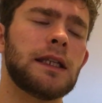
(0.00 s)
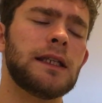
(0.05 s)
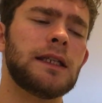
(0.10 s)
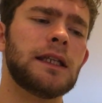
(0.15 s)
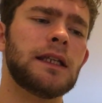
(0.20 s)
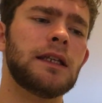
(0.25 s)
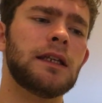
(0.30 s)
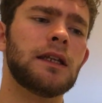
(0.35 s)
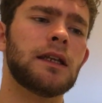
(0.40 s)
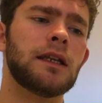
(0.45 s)

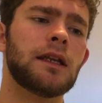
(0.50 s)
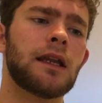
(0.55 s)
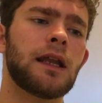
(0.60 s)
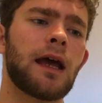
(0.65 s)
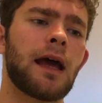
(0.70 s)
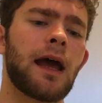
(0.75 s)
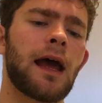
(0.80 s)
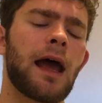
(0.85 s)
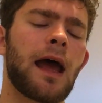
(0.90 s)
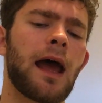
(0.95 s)
didn't
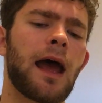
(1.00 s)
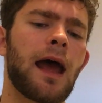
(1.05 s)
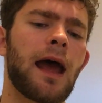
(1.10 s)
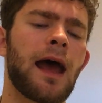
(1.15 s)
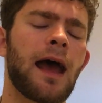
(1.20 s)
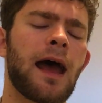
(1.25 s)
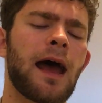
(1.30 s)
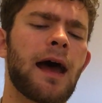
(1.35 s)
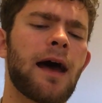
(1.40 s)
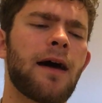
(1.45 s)

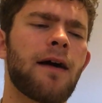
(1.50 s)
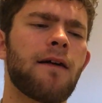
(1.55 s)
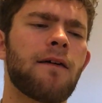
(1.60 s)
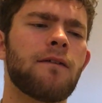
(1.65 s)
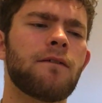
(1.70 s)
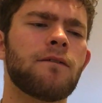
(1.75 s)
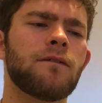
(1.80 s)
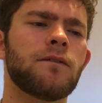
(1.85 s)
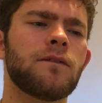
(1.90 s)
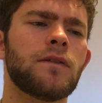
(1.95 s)

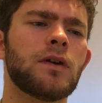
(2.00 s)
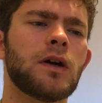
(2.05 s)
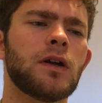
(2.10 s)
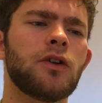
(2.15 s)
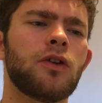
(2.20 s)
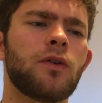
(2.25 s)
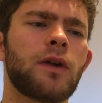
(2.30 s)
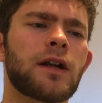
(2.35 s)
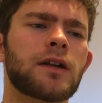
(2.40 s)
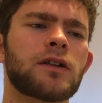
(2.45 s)
have a
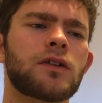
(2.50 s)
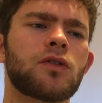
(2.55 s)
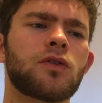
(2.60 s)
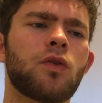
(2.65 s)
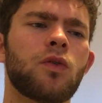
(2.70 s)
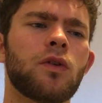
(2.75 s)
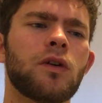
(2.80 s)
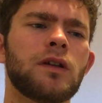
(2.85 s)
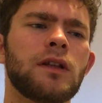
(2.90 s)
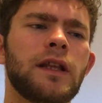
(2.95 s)
direct
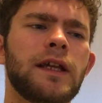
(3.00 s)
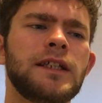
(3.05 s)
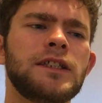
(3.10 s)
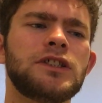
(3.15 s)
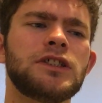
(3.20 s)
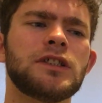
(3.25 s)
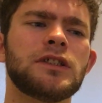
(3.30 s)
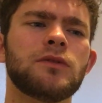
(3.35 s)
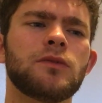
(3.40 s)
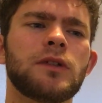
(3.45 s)

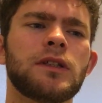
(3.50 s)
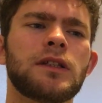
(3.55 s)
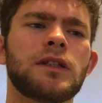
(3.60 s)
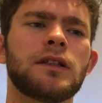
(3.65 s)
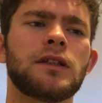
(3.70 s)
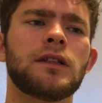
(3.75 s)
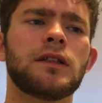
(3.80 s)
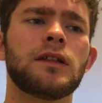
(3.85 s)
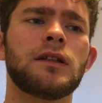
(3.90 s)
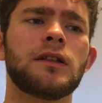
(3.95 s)
correlation with
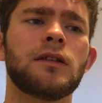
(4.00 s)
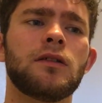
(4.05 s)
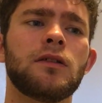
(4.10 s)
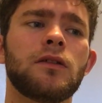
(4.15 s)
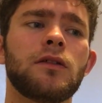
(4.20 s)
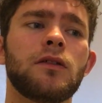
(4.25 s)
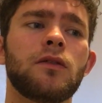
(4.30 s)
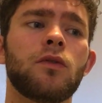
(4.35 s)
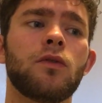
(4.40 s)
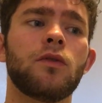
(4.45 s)

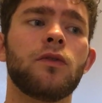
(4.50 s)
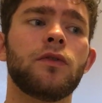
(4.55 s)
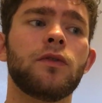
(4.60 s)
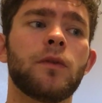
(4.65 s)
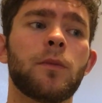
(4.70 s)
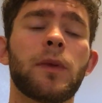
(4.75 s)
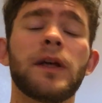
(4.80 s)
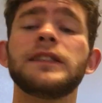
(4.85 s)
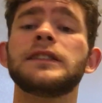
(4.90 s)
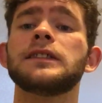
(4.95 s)

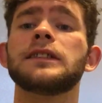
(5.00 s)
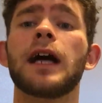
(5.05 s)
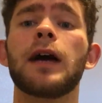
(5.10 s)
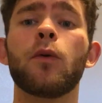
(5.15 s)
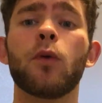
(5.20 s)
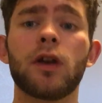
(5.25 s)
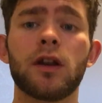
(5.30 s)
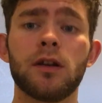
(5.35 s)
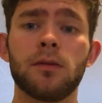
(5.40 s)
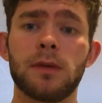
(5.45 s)
the places I
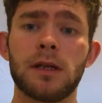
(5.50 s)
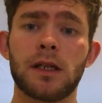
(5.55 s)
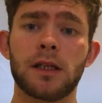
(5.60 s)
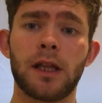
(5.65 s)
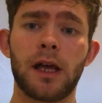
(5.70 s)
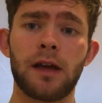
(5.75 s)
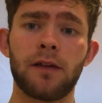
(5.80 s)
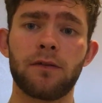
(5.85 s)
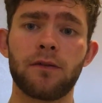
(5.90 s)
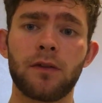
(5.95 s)
wanted to be in
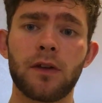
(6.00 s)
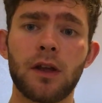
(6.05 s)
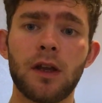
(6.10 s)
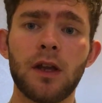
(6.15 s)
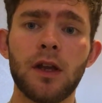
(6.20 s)
life.